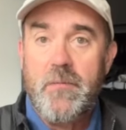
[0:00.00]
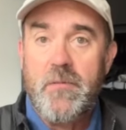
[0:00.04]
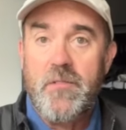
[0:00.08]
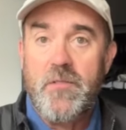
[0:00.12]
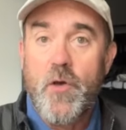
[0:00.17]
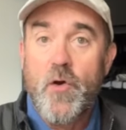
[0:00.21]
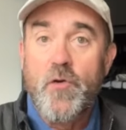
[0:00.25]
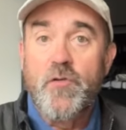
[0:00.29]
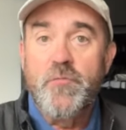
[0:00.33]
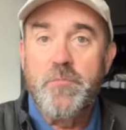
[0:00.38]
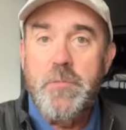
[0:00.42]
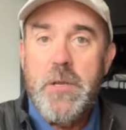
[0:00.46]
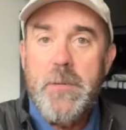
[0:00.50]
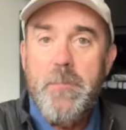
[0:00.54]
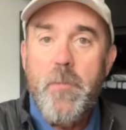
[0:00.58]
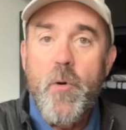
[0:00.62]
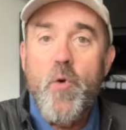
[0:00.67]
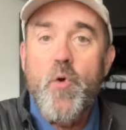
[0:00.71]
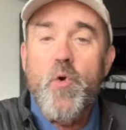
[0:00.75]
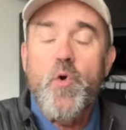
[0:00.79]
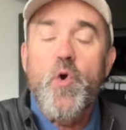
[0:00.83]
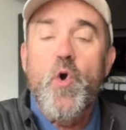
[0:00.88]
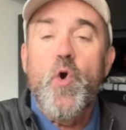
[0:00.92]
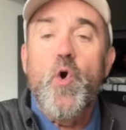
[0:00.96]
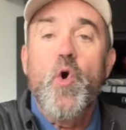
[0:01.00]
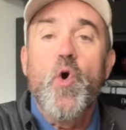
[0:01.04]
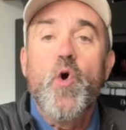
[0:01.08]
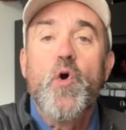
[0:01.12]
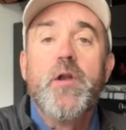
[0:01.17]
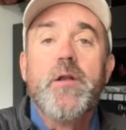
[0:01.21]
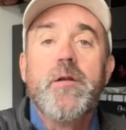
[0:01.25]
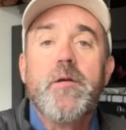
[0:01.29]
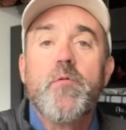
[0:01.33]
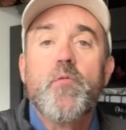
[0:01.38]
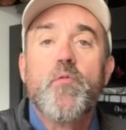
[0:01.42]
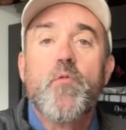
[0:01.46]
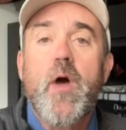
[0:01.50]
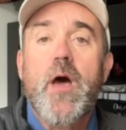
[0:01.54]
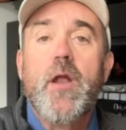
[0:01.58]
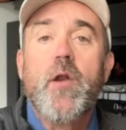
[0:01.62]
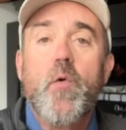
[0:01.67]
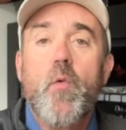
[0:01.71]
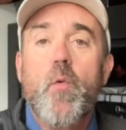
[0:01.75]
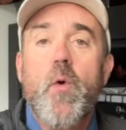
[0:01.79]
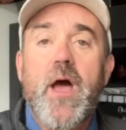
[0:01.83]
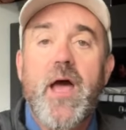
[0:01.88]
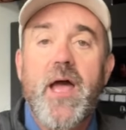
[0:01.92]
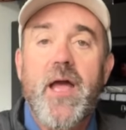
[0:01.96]
those people couldn't run
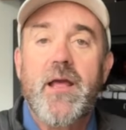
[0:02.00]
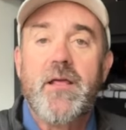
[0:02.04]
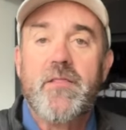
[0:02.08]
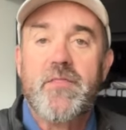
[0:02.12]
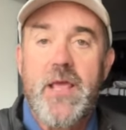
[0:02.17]
away.